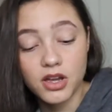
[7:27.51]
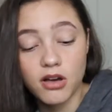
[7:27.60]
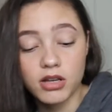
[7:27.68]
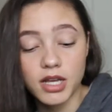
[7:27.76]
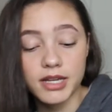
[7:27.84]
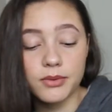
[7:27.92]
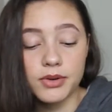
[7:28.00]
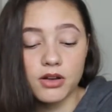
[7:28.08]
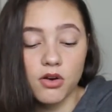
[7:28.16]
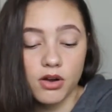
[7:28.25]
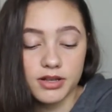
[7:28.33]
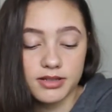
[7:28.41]
I like it when a
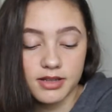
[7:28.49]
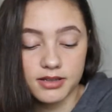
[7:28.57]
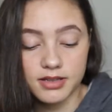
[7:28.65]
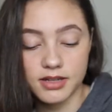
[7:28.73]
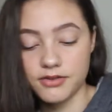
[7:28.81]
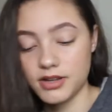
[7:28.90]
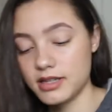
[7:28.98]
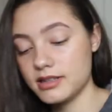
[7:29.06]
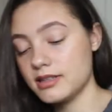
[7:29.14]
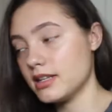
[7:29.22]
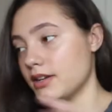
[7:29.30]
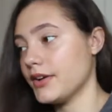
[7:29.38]
guy is sensitive and
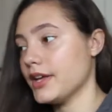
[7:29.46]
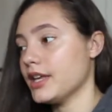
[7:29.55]
considerate,